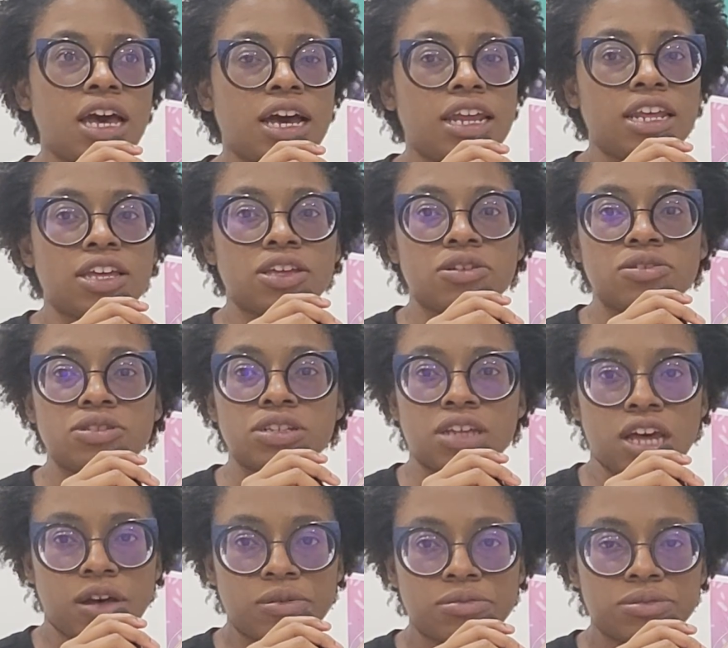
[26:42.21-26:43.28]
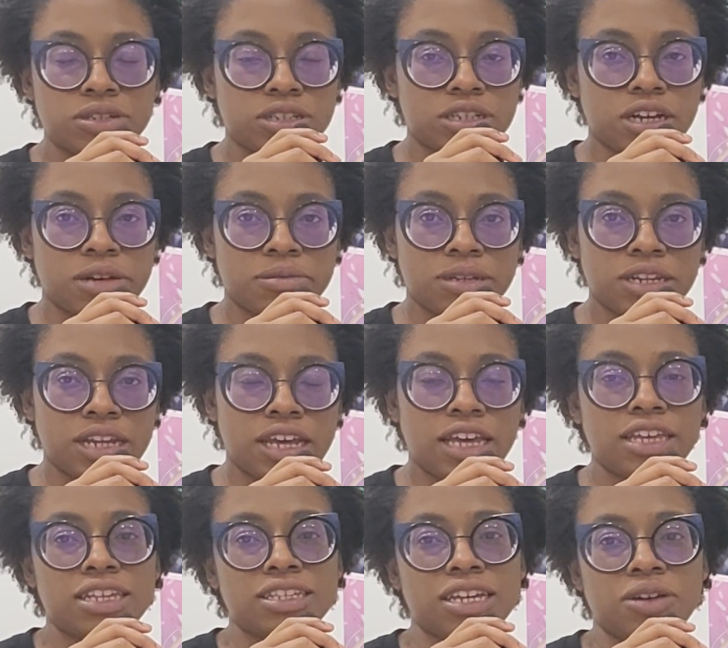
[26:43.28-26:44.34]
I didn't go to the comic book shop today
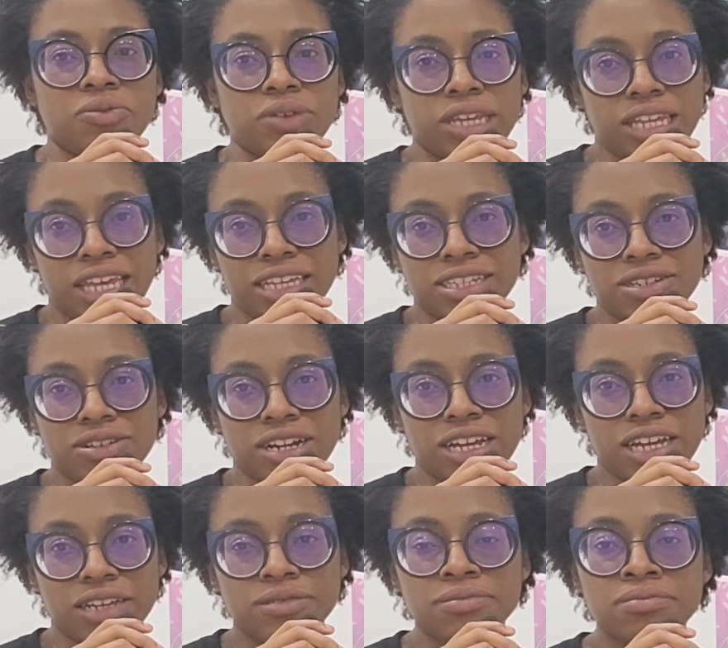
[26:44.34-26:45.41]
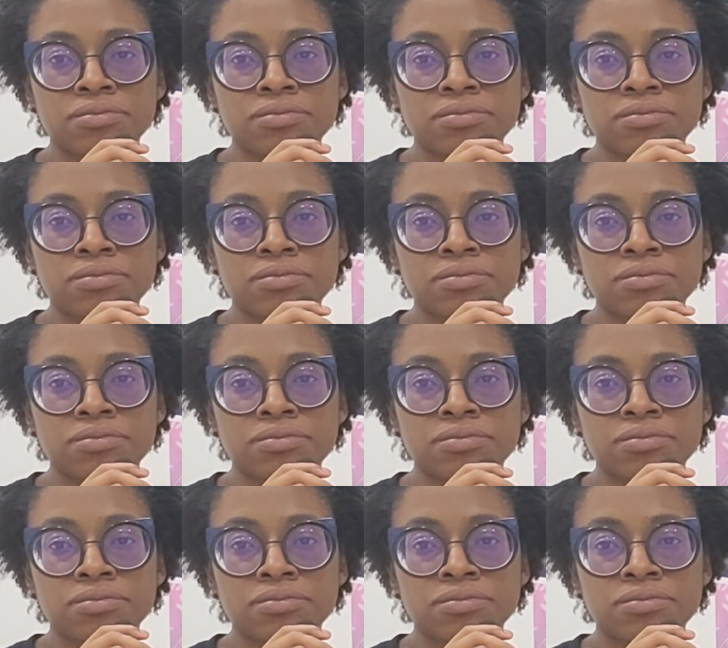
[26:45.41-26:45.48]
because I went yesterday.